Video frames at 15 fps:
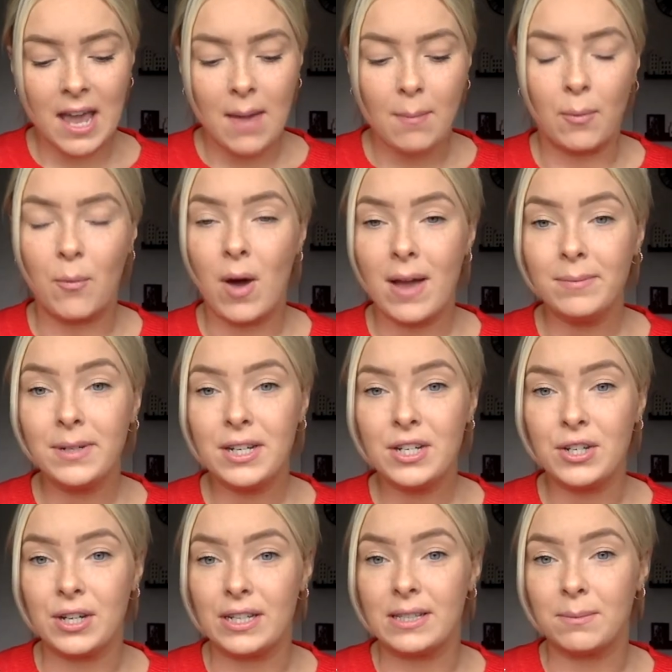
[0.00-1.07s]
but what I'm going
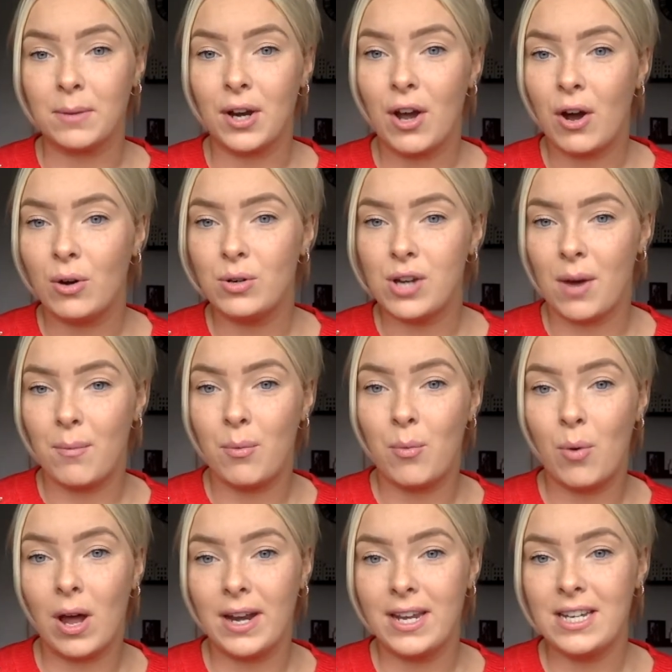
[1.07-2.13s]
to do is I'm going to hold up
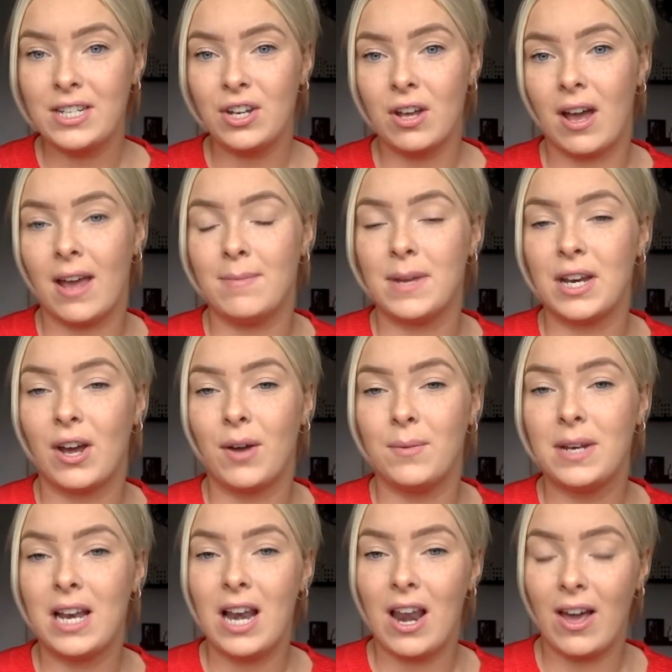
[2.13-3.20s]
one at a time and I
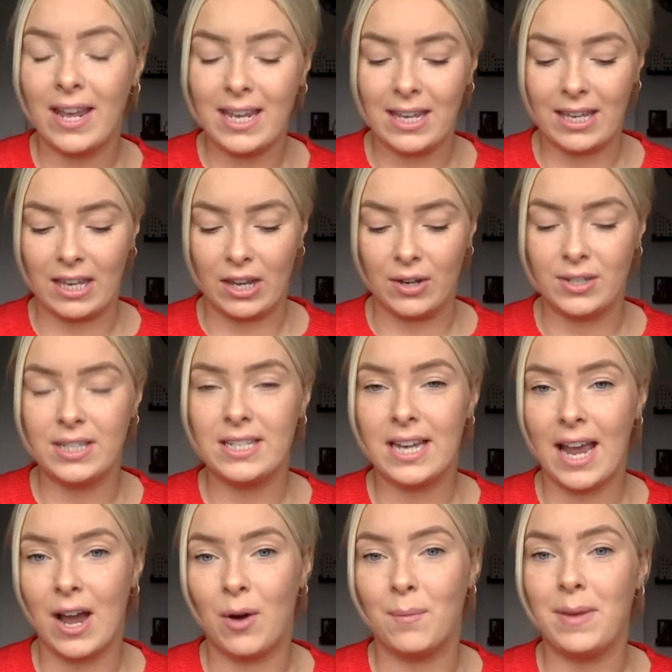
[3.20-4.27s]
would like you to
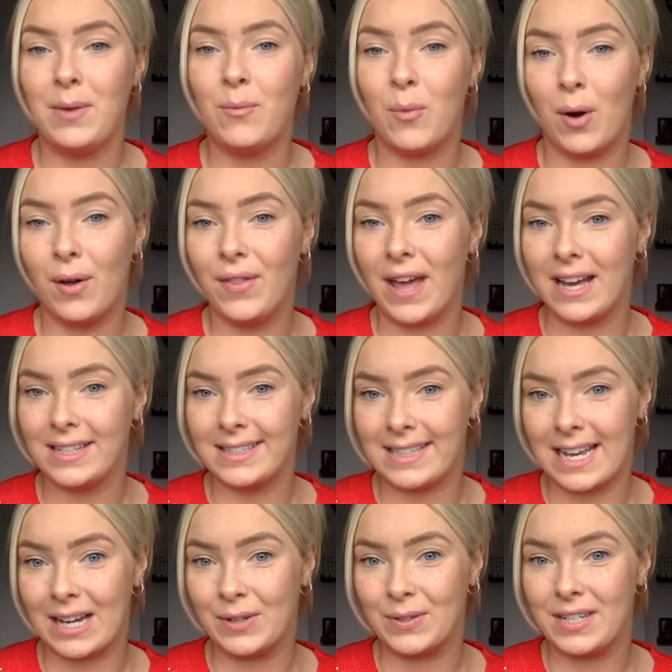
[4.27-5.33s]
tell me what that
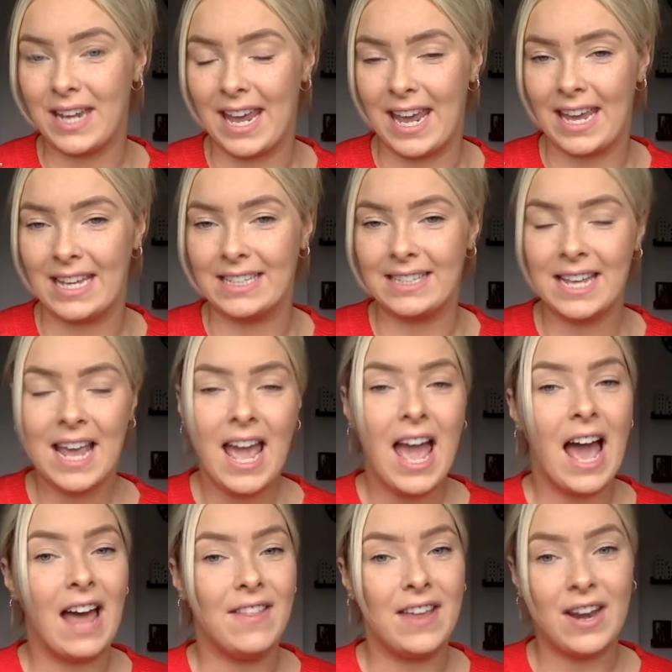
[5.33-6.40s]
sound is.
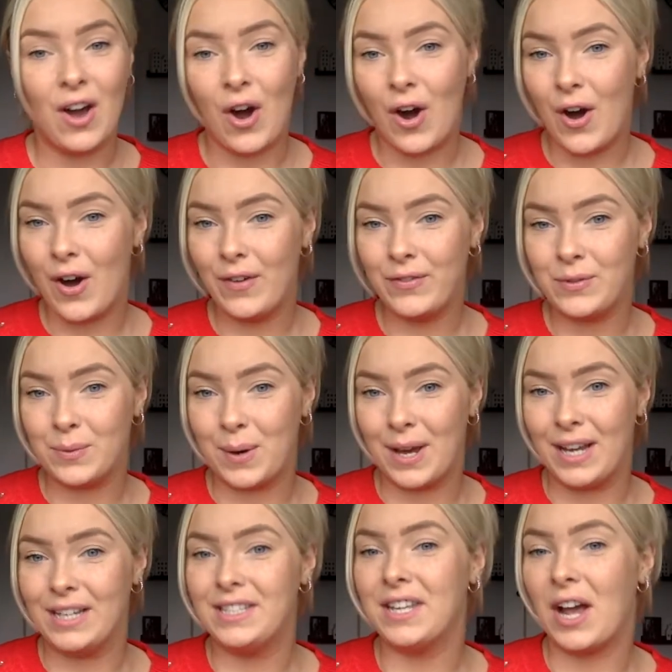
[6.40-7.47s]
And then
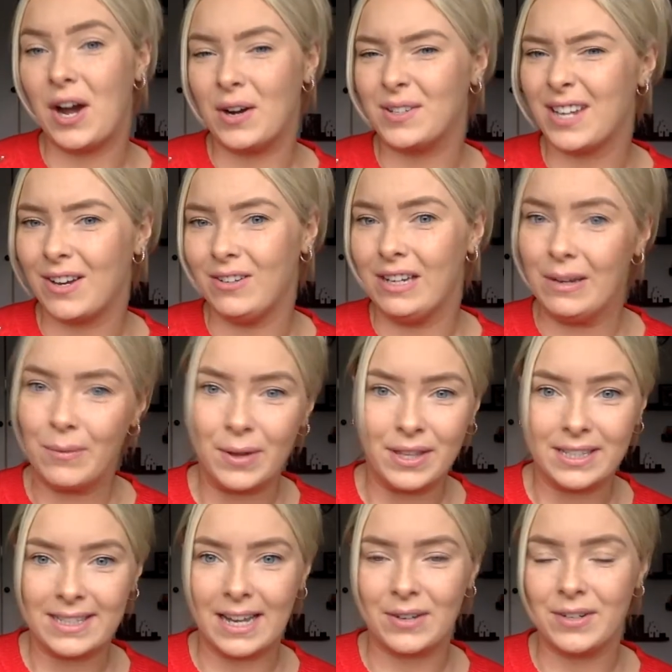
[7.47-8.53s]
afterwards I'll tell you what
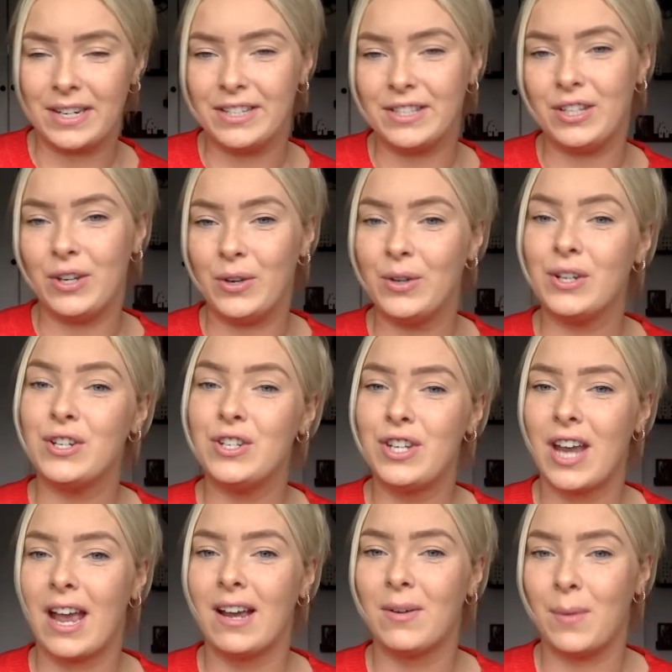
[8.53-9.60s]
the sound is so you can
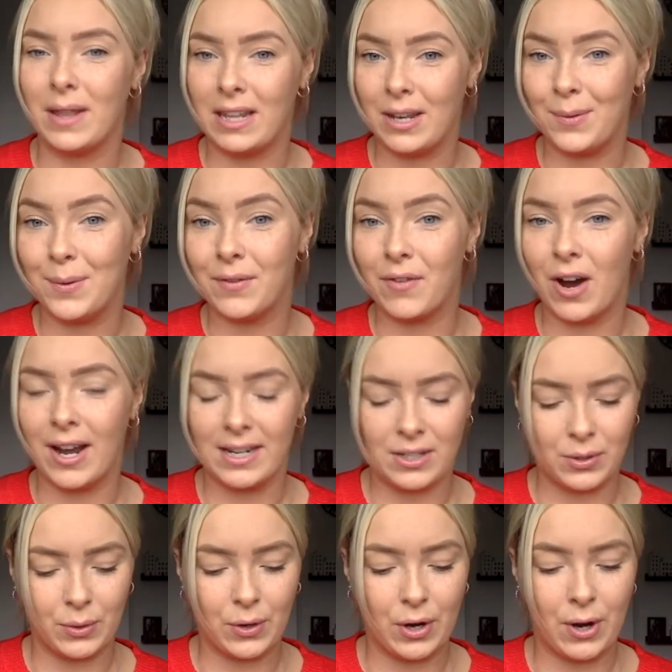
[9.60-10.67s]
check whether you were right
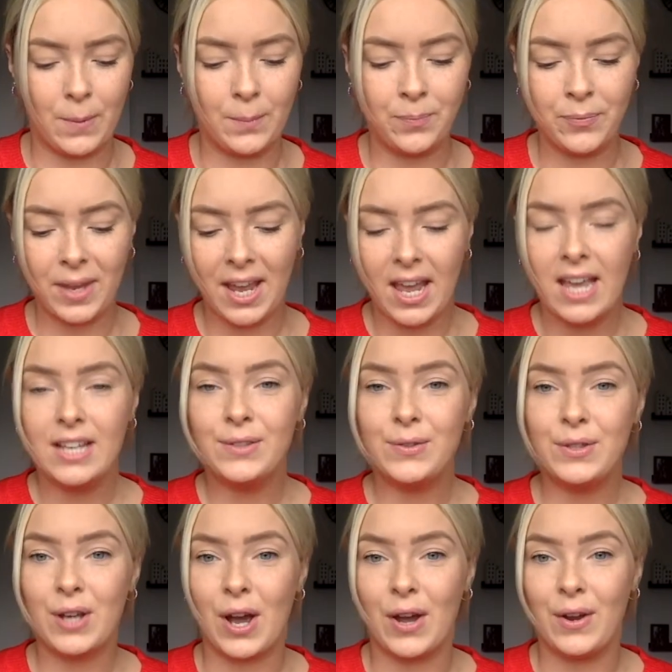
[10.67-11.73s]
or not.
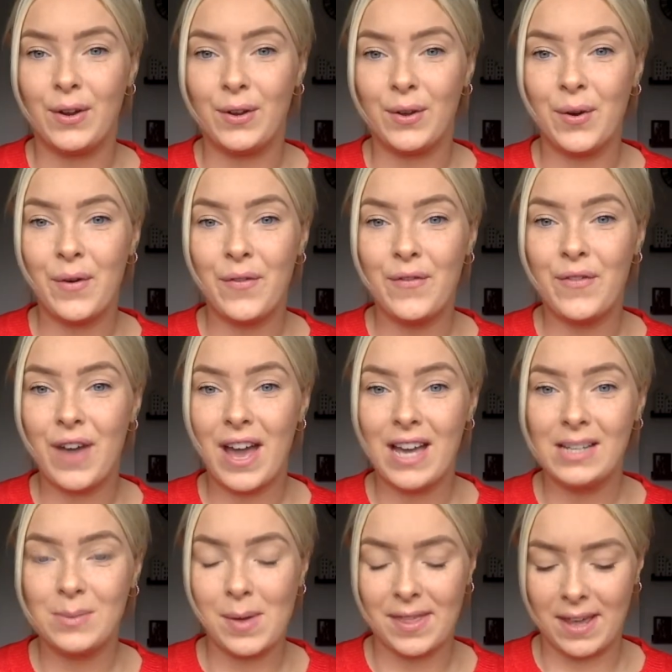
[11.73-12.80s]
So your
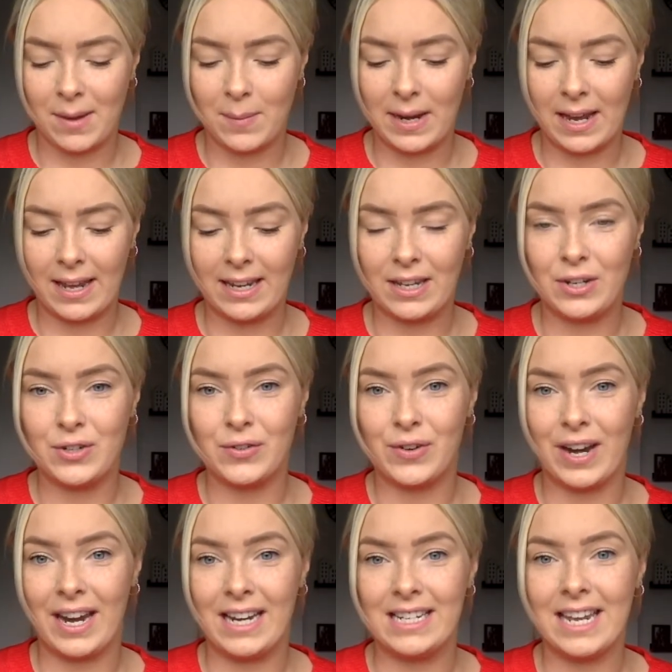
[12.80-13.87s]
first one that I would like you to
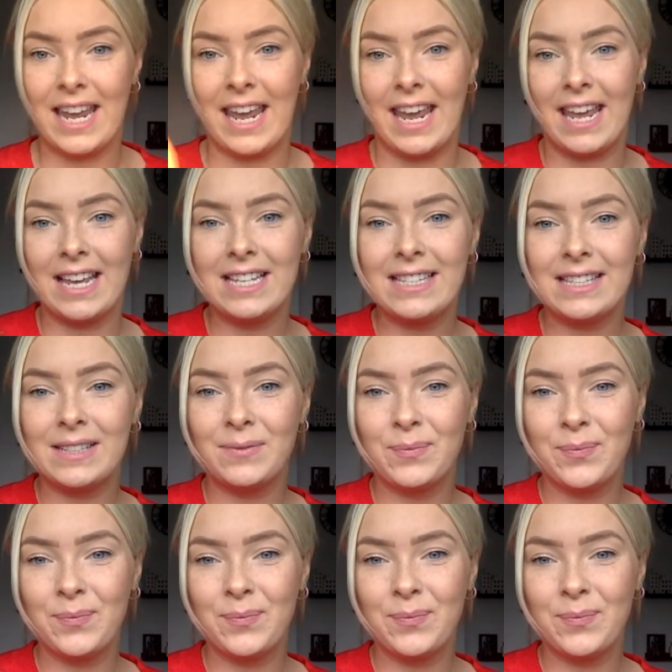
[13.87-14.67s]
read is